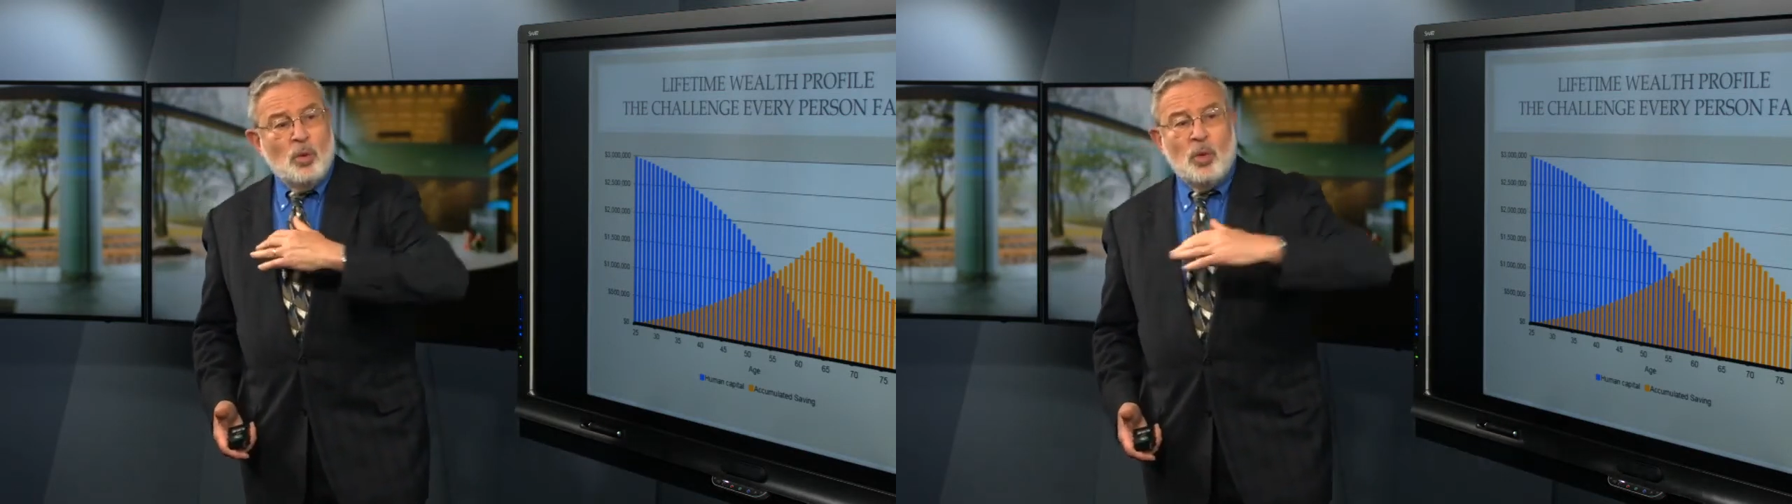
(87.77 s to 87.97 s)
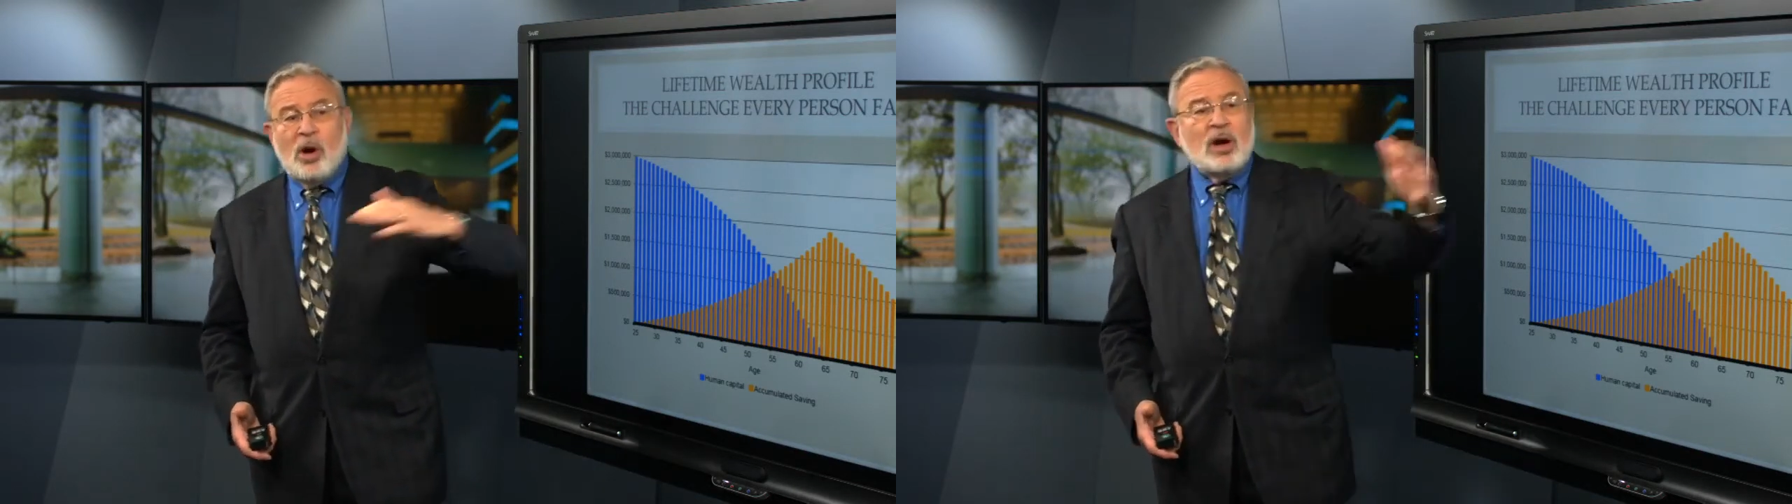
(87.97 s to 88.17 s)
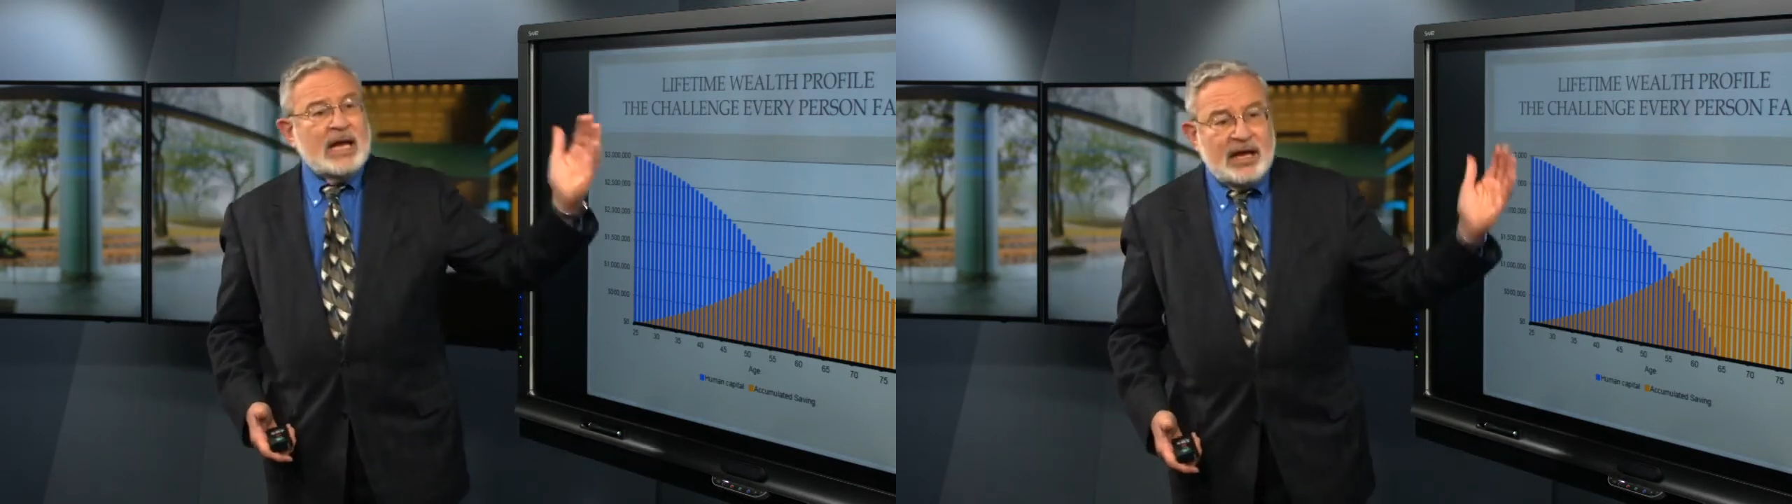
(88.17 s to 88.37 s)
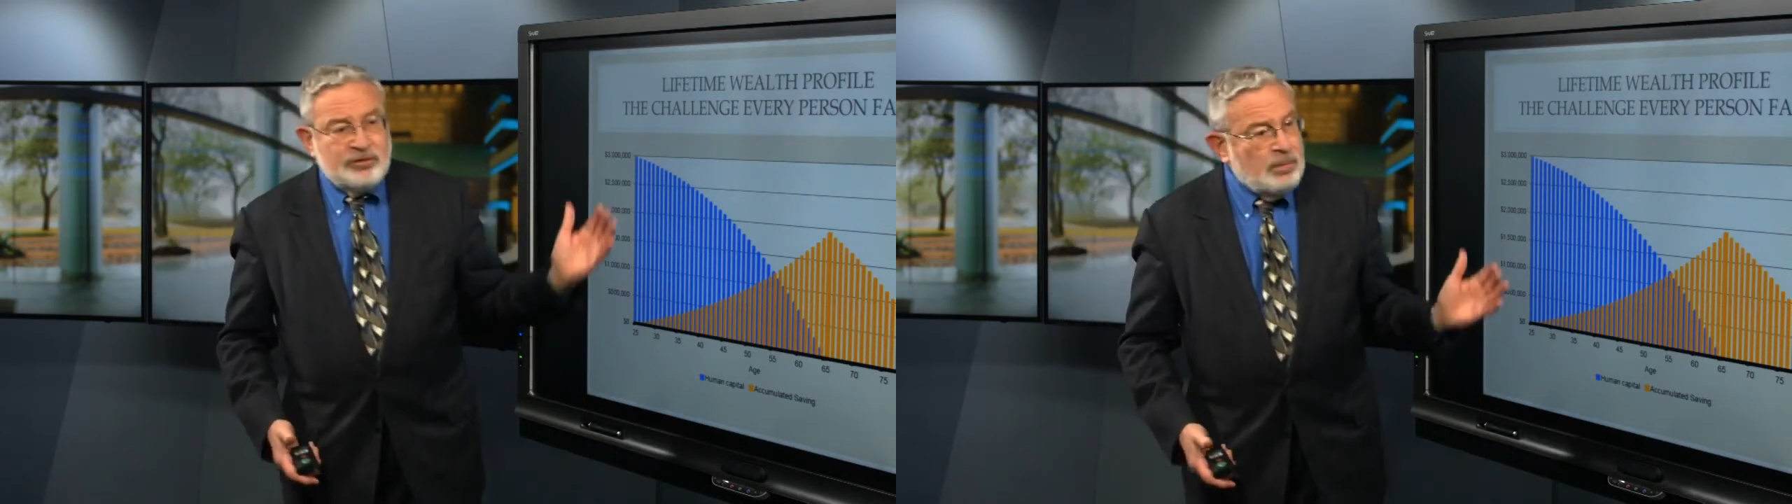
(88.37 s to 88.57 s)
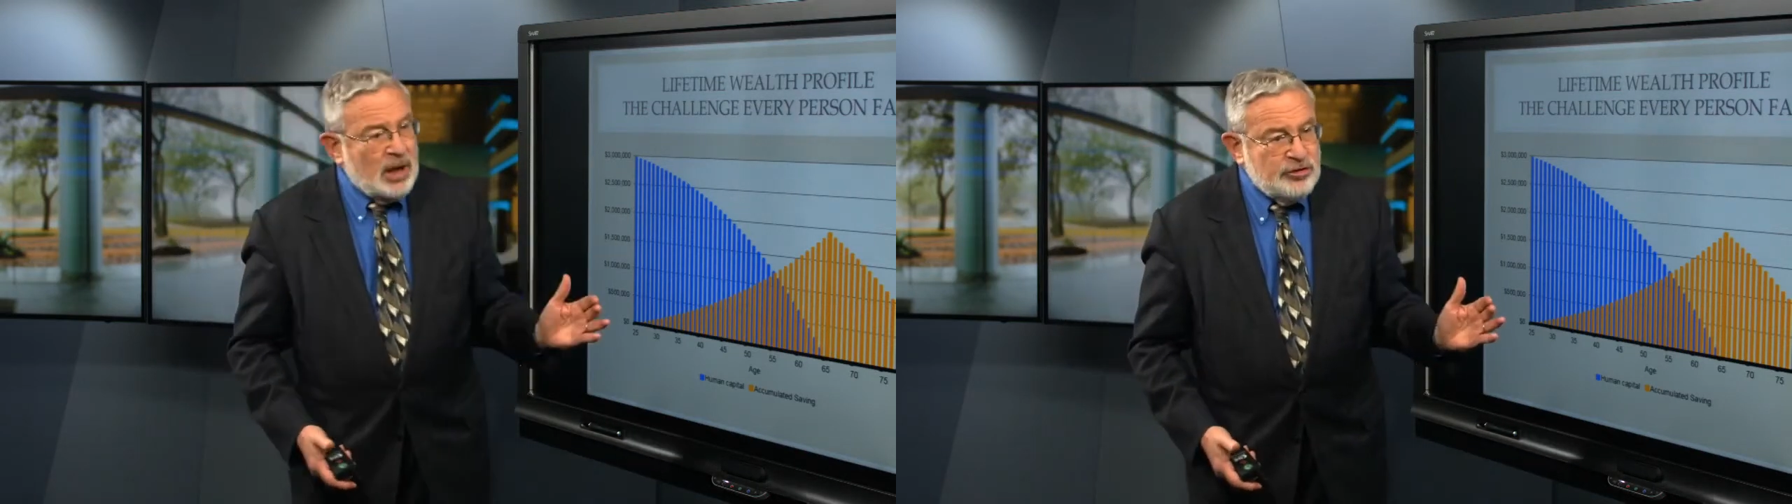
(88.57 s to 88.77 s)
work
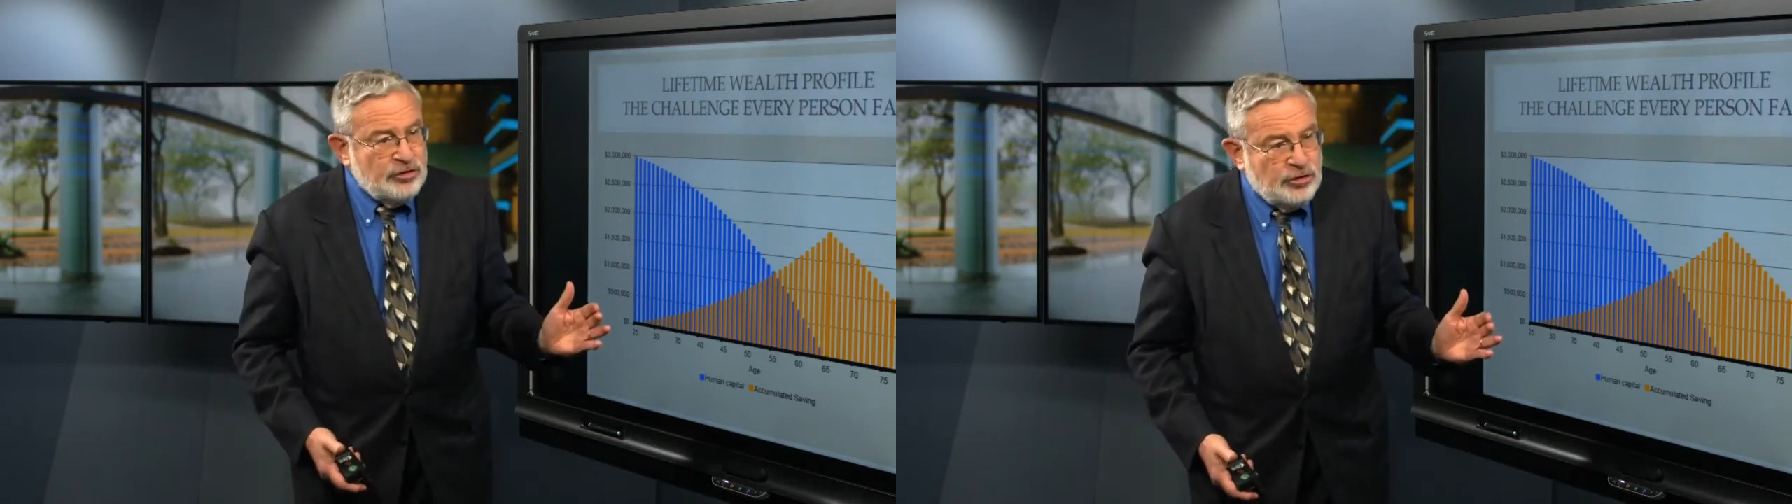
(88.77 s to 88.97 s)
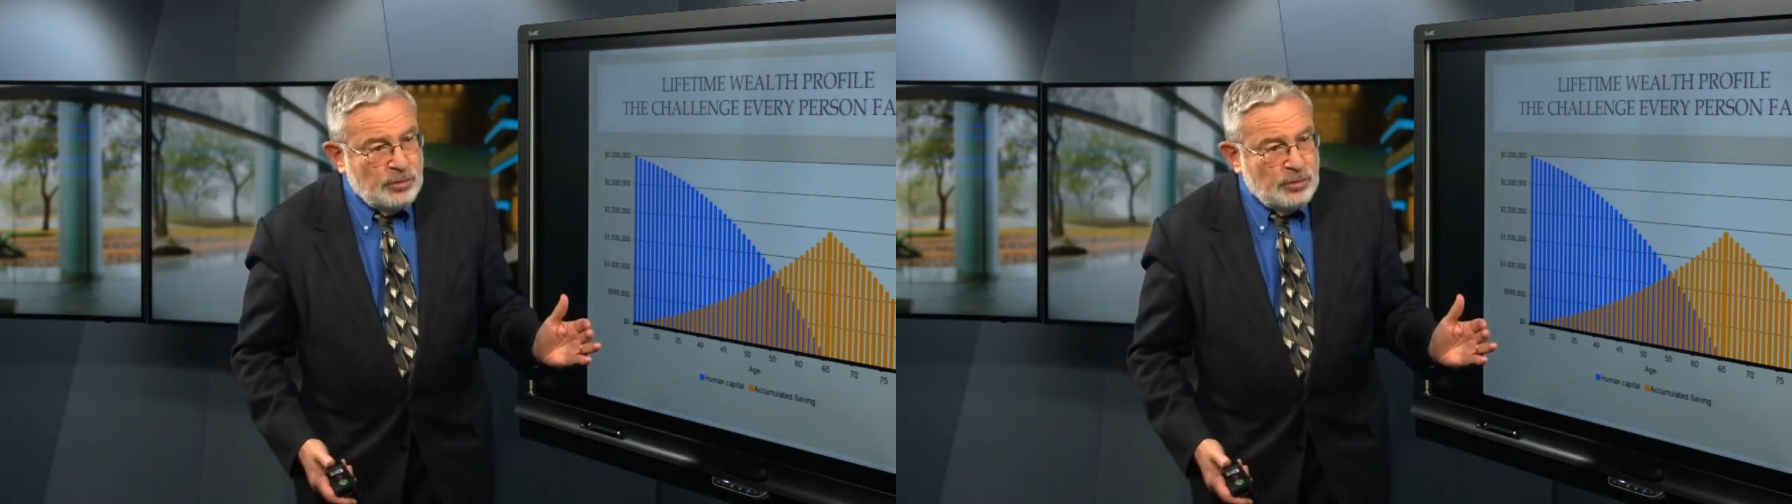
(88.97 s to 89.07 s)
as much as